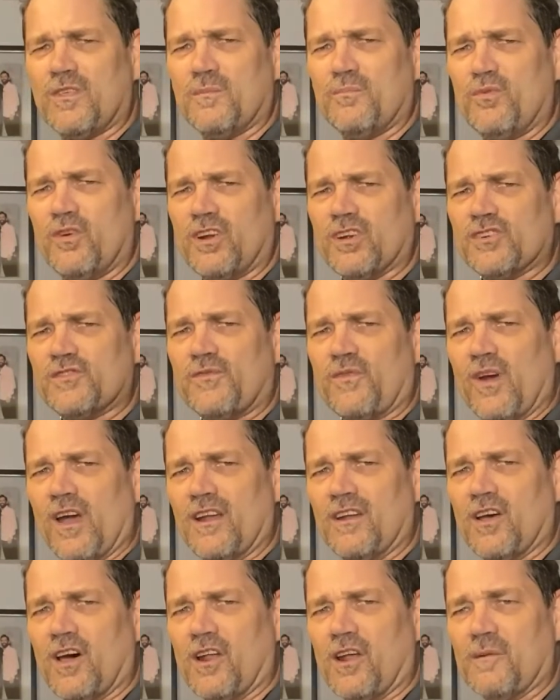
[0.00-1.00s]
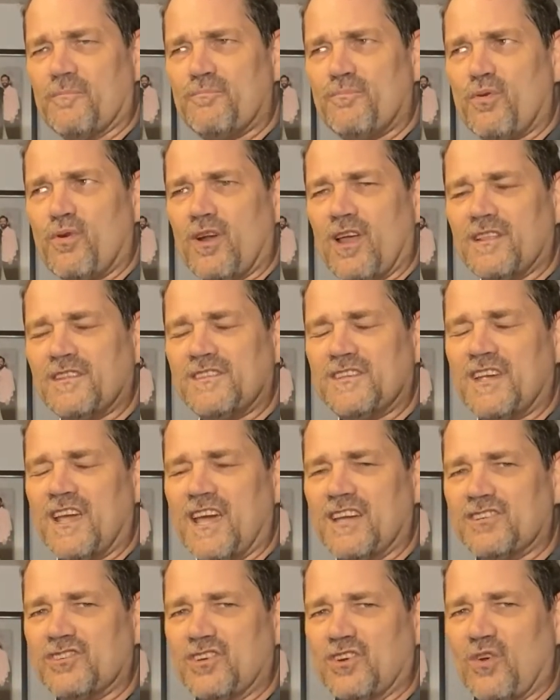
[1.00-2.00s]
British friend on a
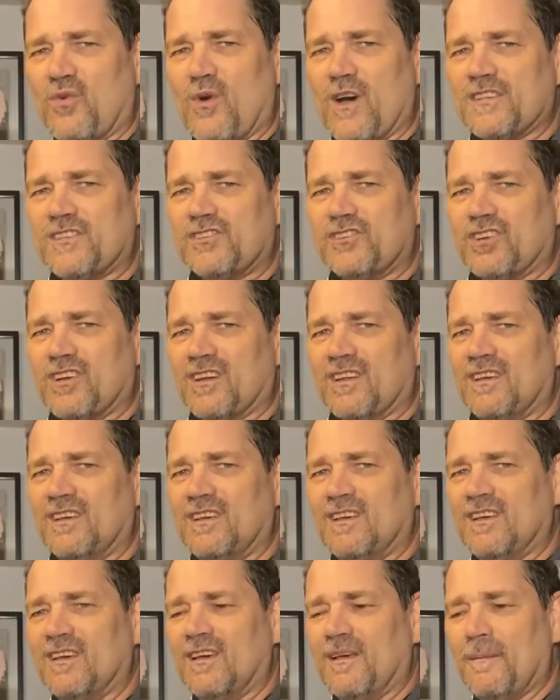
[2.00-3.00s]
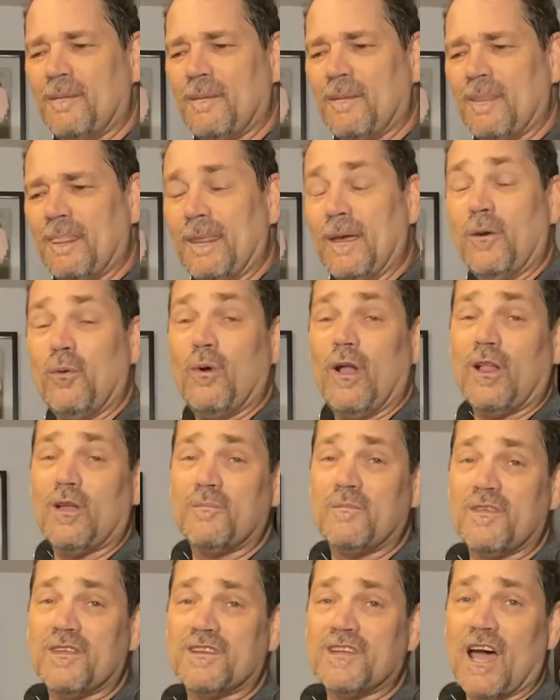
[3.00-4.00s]
pronunciation question.
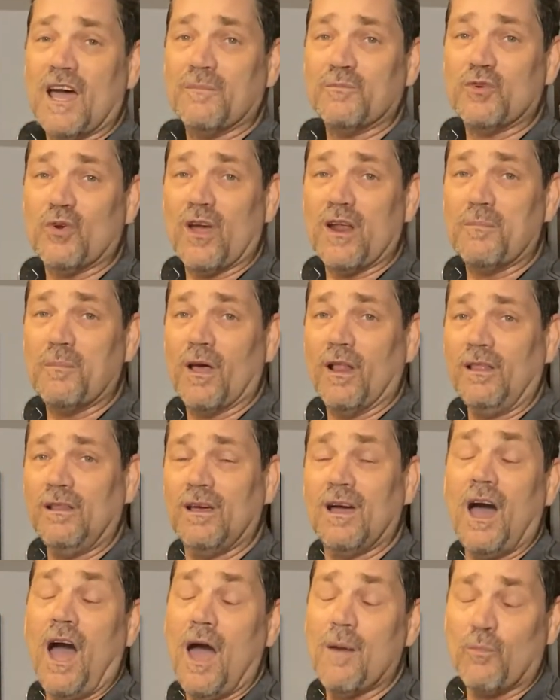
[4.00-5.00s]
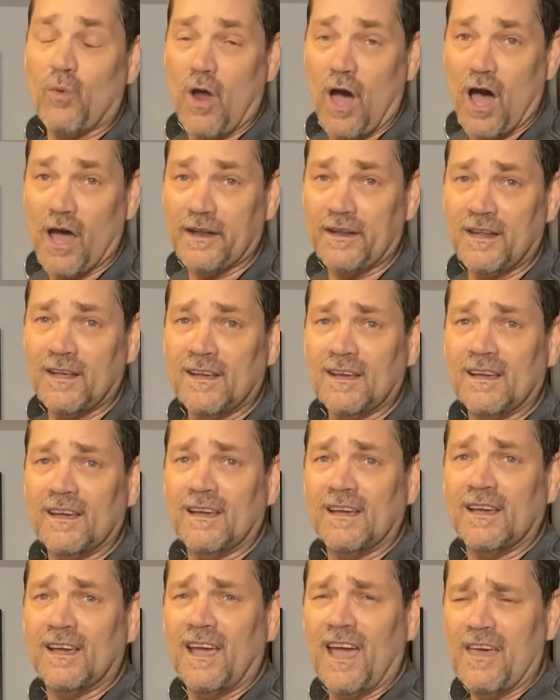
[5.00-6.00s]
Welcome to the Time Treadmill. I'm Ron,
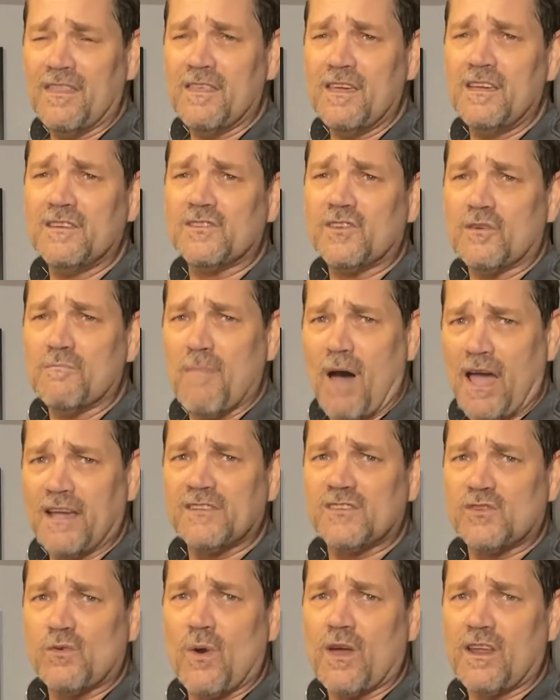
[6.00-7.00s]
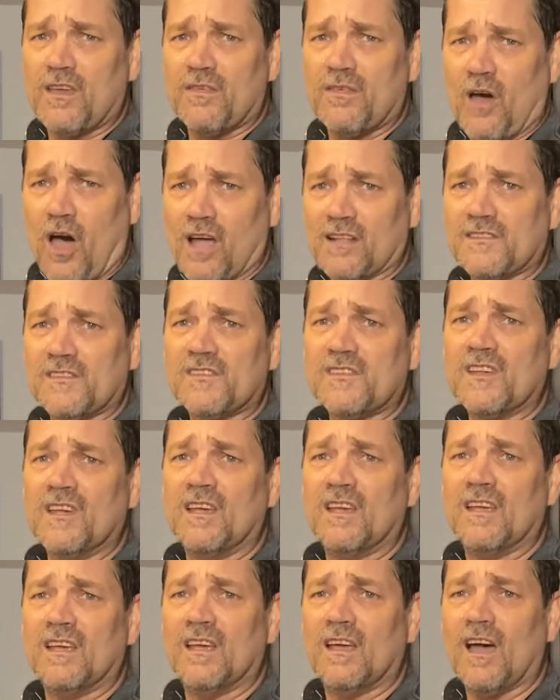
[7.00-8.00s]
and these are my sweaty
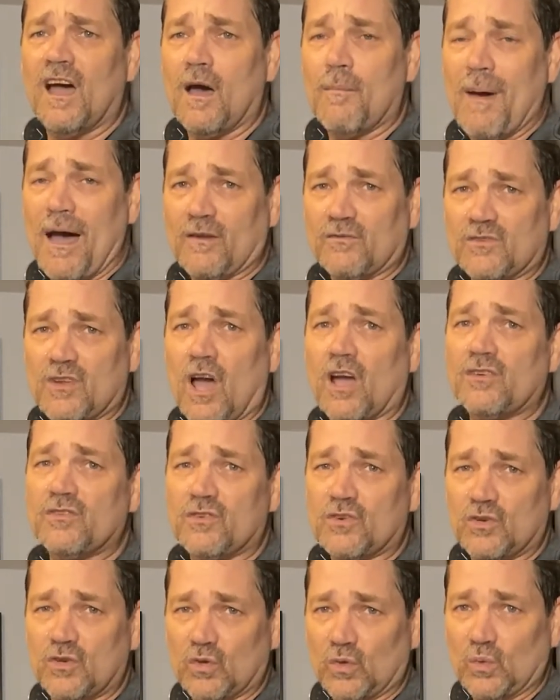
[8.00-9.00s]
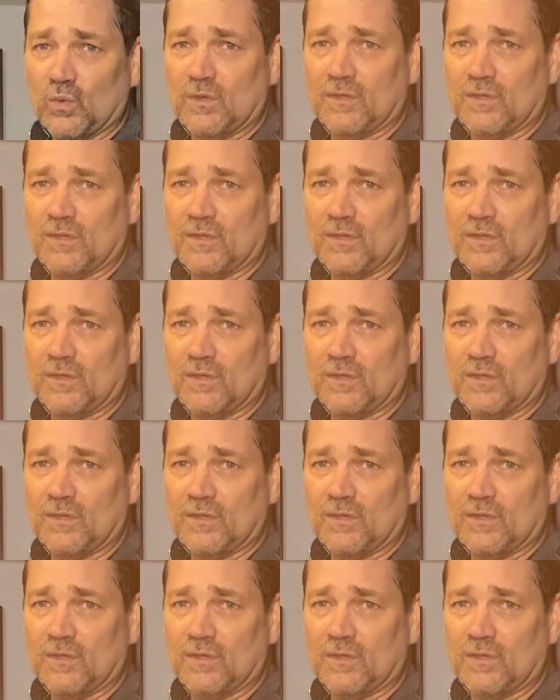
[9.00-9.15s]
thoughts about Doctor Who.